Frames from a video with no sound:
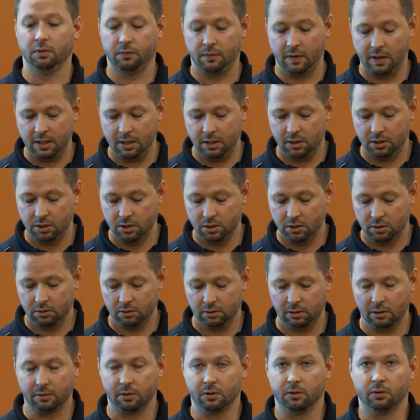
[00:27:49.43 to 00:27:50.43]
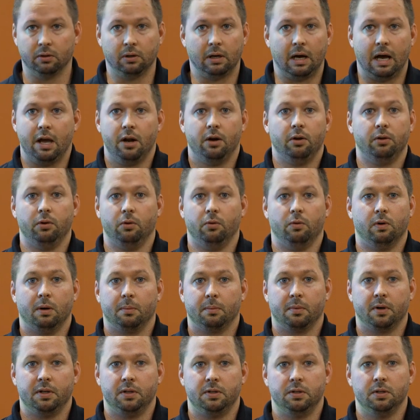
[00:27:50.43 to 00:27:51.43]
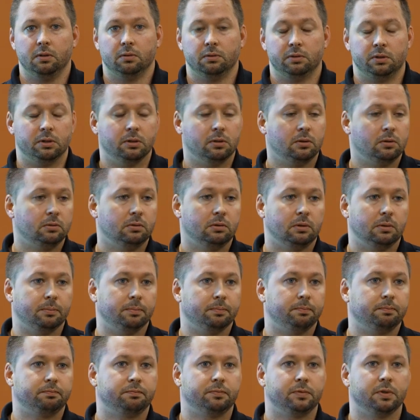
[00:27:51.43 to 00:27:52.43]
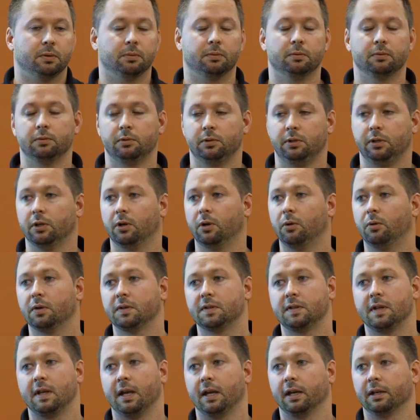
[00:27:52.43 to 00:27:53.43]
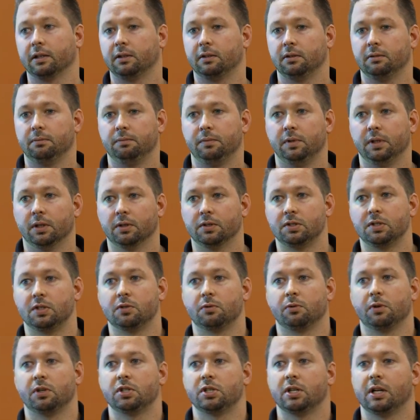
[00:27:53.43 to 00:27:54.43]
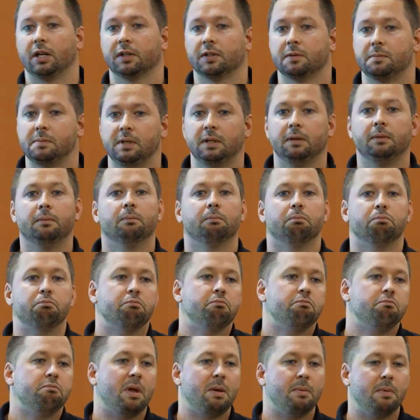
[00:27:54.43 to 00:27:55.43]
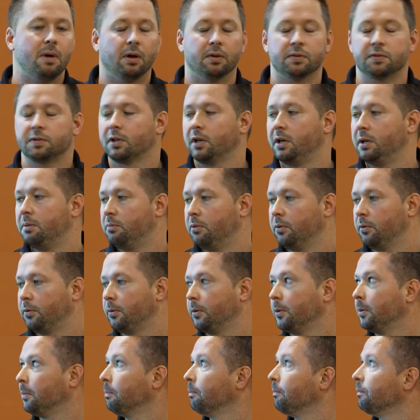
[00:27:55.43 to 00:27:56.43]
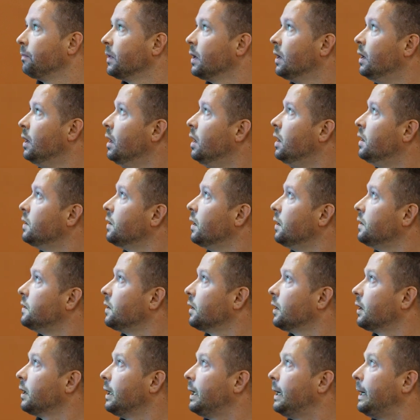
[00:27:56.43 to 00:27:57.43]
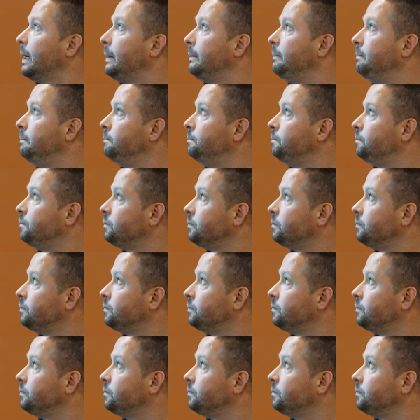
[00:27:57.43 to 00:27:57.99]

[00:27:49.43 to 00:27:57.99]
of age. I go, I don't know what I'm going to do. You know, I'm, you know, you know what the heck. You know, she's reaching out to me. Maybe I'll Skype with her. So I took it on.